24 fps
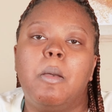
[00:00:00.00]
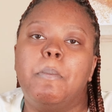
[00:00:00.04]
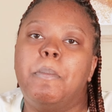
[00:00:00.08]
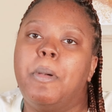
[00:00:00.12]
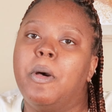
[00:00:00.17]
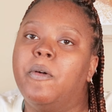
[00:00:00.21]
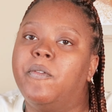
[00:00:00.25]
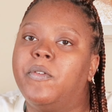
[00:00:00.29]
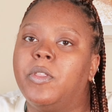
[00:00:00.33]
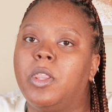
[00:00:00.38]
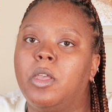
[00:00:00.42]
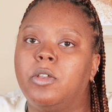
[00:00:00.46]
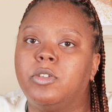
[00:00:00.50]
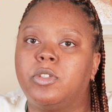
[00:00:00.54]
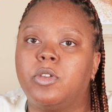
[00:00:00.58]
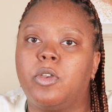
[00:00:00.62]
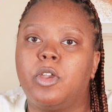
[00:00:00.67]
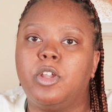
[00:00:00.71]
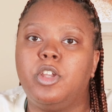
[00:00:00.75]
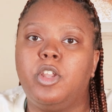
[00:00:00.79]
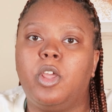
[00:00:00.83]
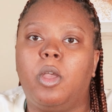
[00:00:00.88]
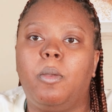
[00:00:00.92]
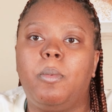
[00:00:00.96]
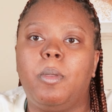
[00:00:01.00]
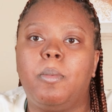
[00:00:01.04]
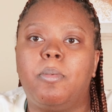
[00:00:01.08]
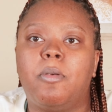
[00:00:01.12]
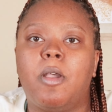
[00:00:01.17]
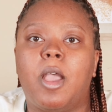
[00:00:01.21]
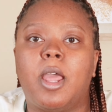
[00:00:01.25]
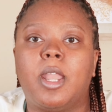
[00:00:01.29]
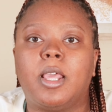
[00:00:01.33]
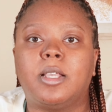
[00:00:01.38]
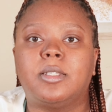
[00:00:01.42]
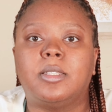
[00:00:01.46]
Both of those are Adobe
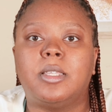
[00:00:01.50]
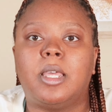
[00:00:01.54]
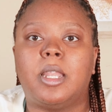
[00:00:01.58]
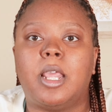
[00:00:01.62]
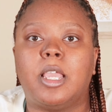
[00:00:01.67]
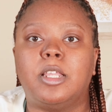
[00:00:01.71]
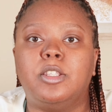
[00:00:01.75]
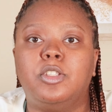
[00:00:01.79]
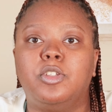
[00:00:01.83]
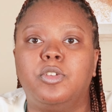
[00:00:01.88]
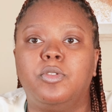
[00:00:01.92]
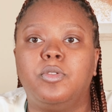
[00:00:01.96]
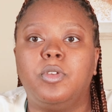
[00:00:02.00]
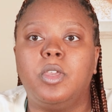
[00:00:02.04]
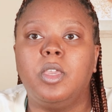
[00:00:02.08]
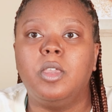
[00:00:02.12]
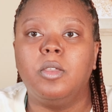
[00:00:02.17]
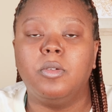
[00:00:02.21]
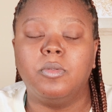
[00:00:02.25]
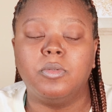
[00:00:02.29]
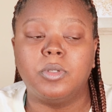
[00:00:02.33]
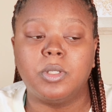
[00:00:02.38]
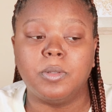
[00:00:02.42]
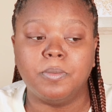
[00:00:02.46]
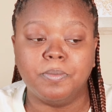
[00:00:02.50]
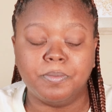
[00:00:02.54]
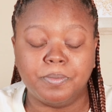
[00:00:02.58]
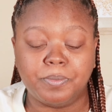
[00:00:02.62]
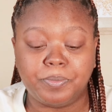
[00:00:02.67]
products that I do use.